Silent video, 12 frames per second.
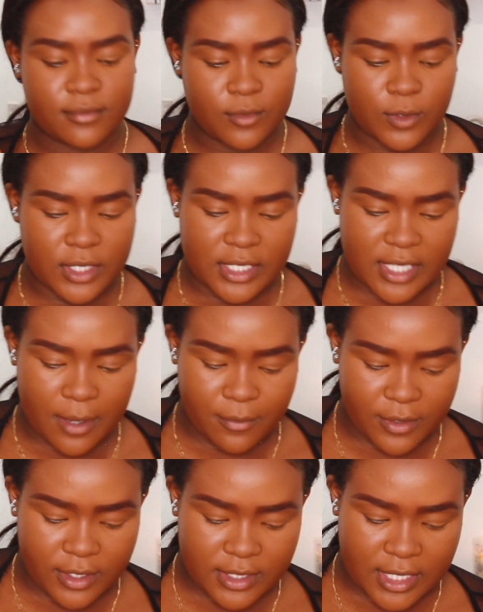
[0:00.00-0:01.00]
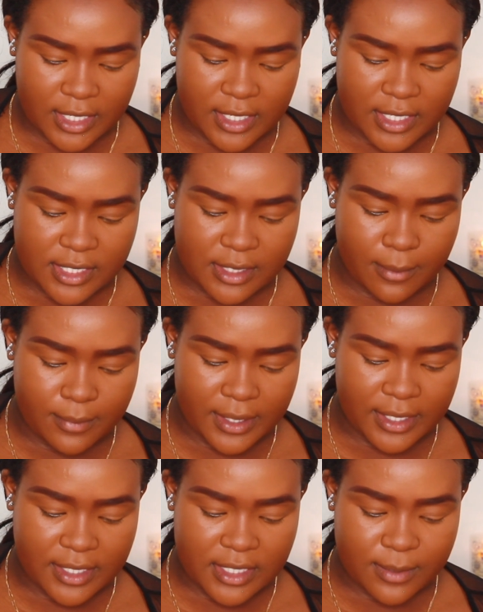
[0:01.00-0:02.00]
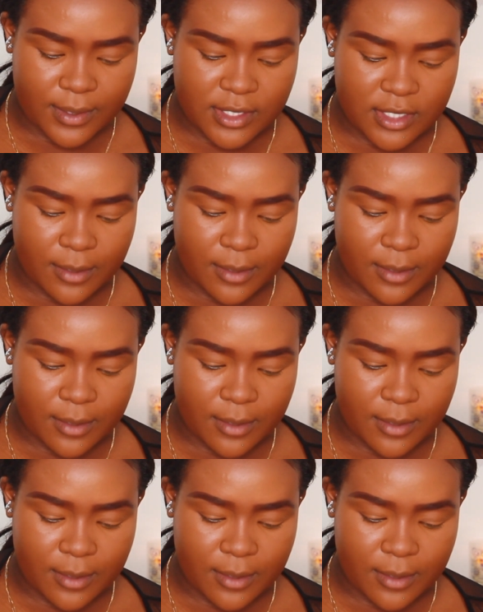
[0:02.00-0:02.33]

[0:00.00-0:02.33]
with the same Real Techniques blending sponge,